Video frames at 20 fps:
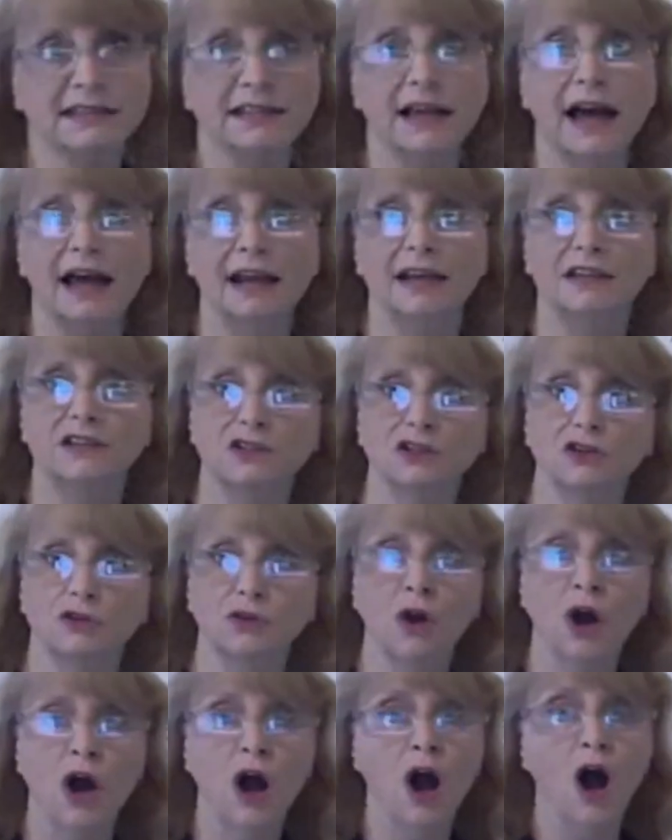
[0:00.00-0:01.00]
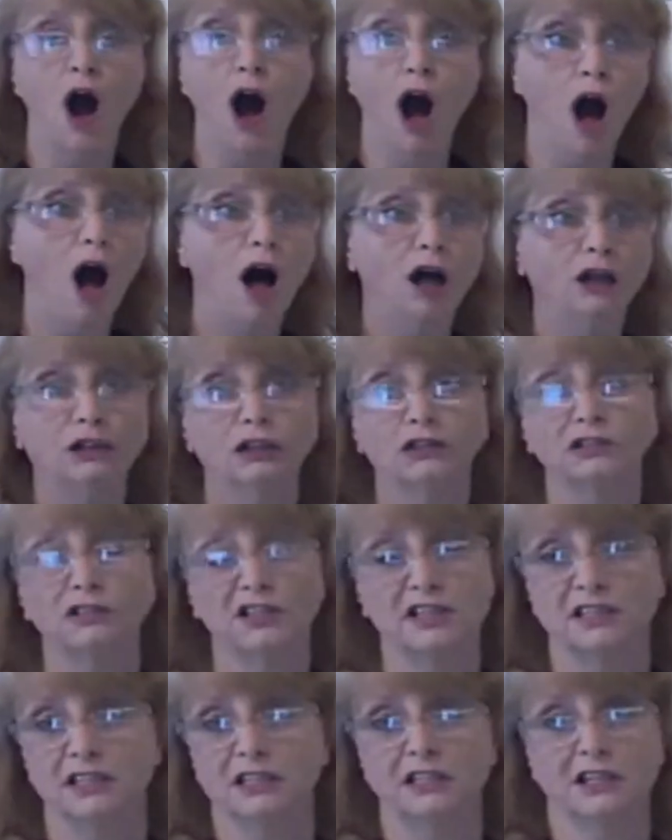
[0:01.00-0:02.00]
decided to do all
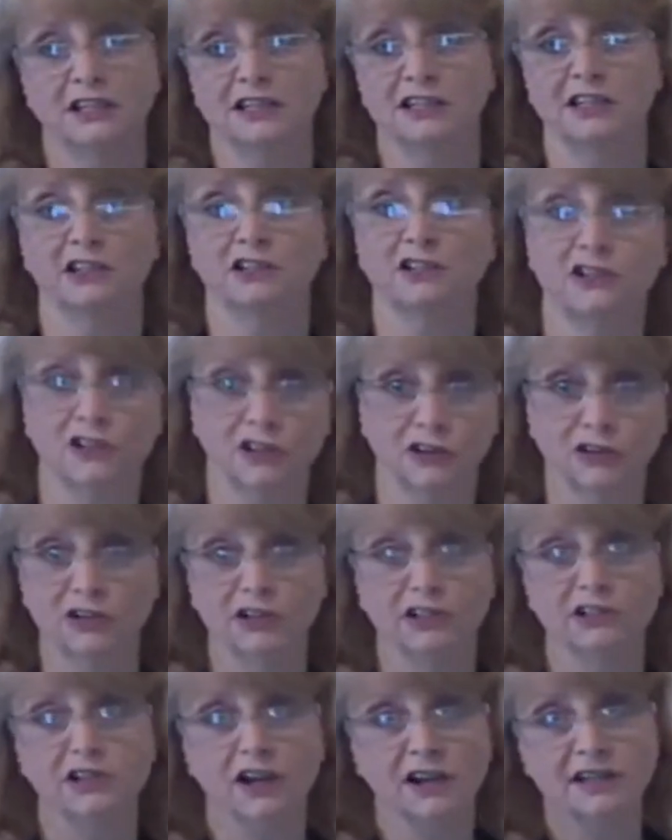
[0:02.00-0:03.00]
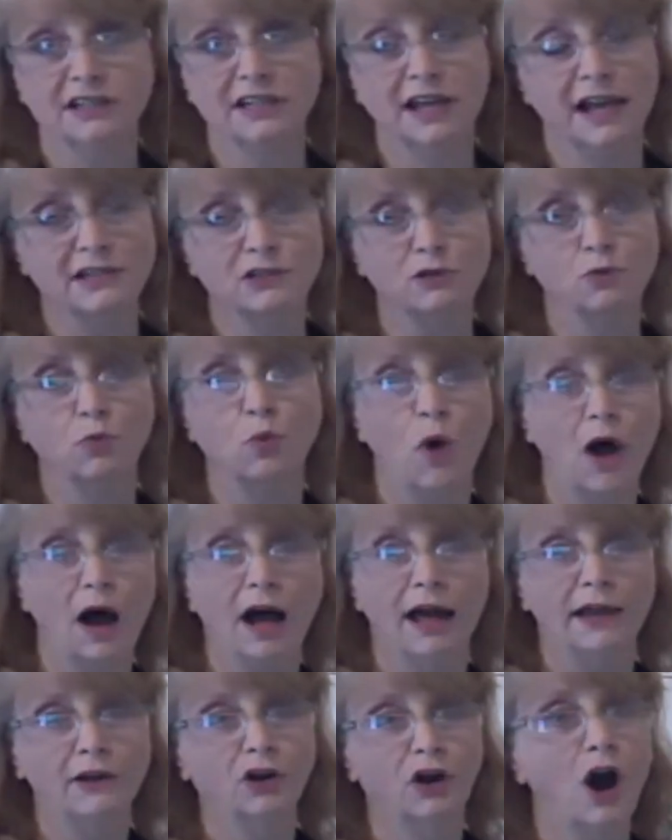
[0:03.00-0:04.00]
statistics students on test
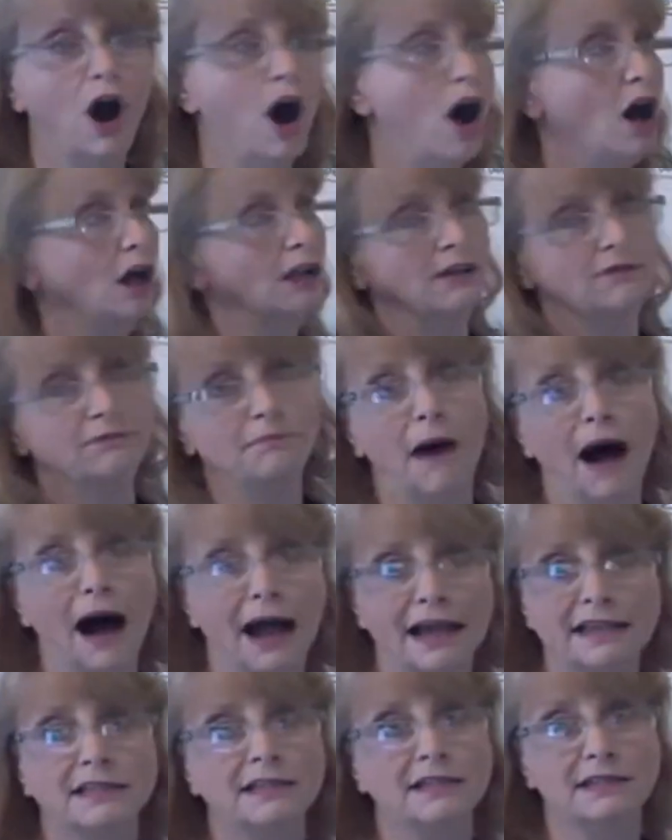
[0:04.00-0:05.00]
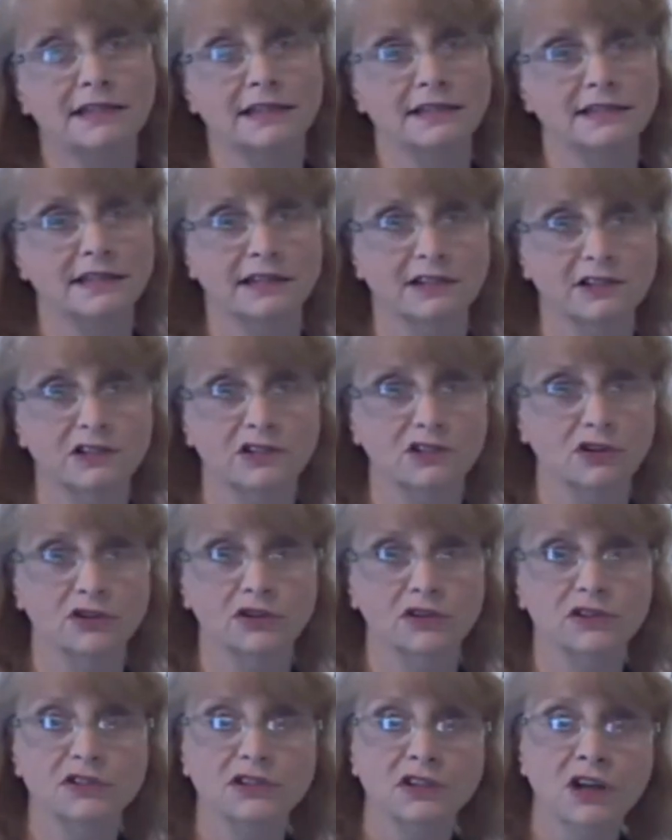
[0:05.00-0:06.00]
one or all of my statistics
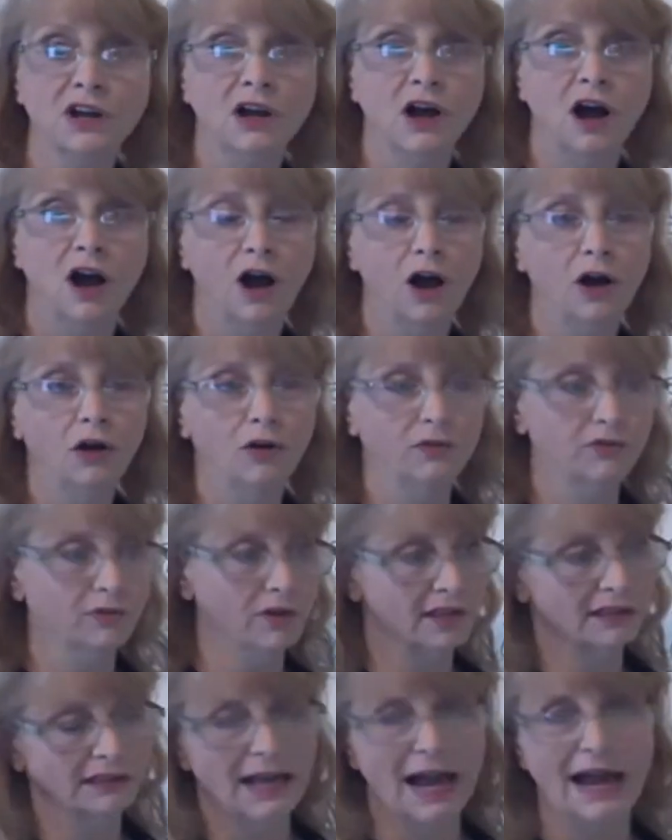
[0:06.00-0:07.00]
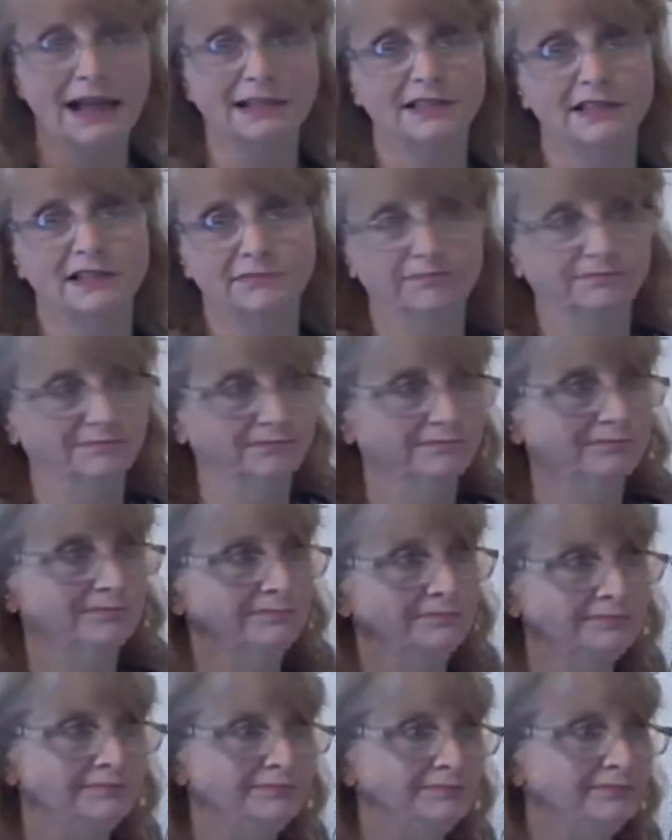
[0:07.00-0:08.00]
students over the last,
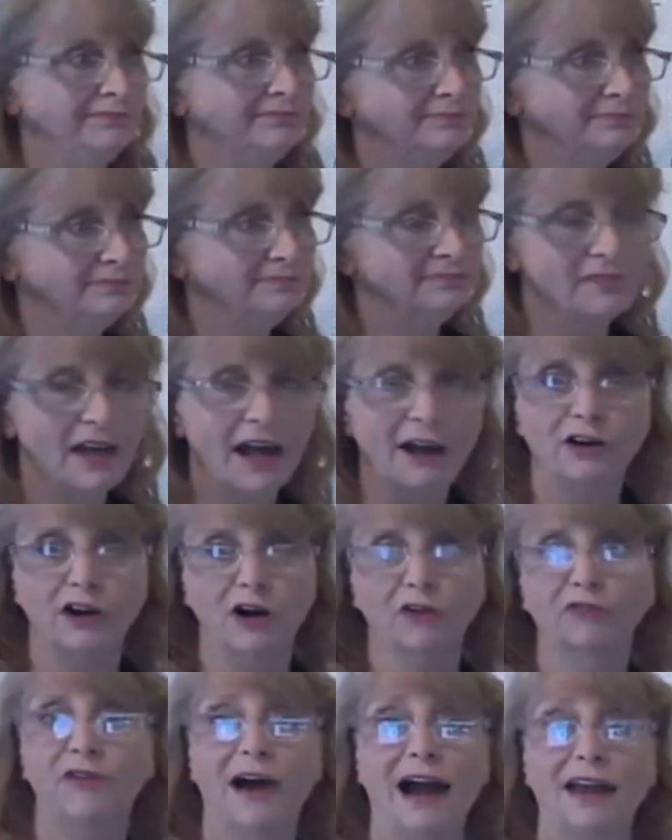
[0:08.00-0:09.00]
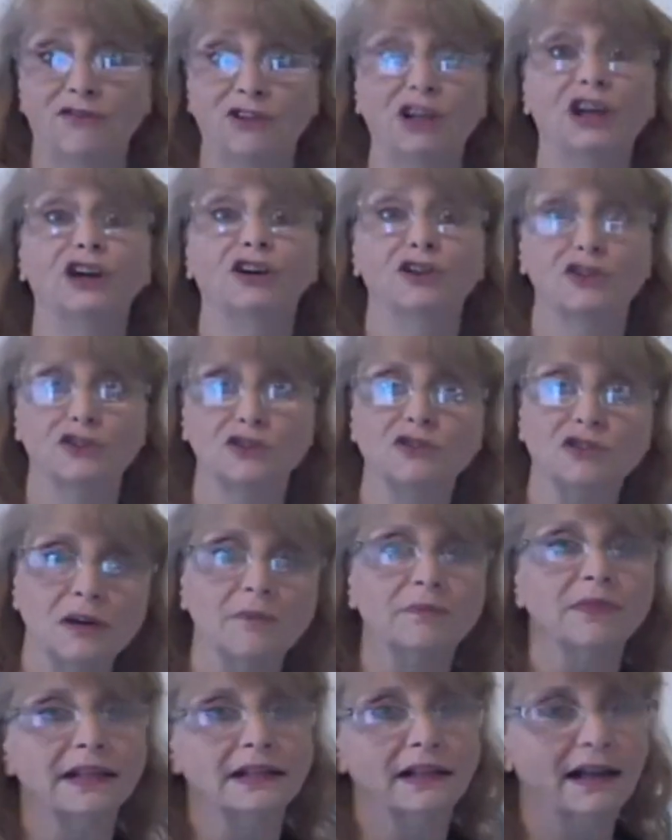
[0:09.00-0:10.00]
I don't know, five years or
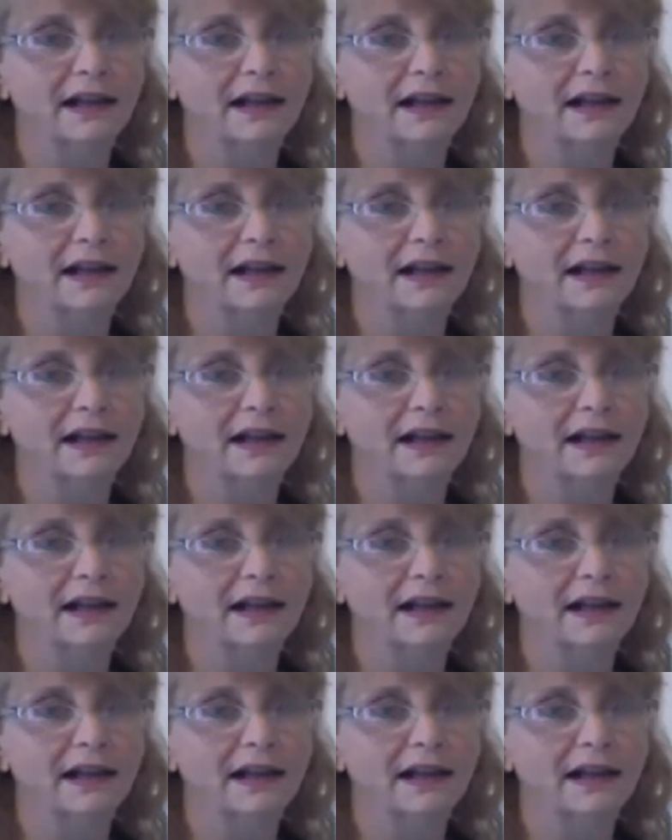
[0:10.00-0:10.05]
something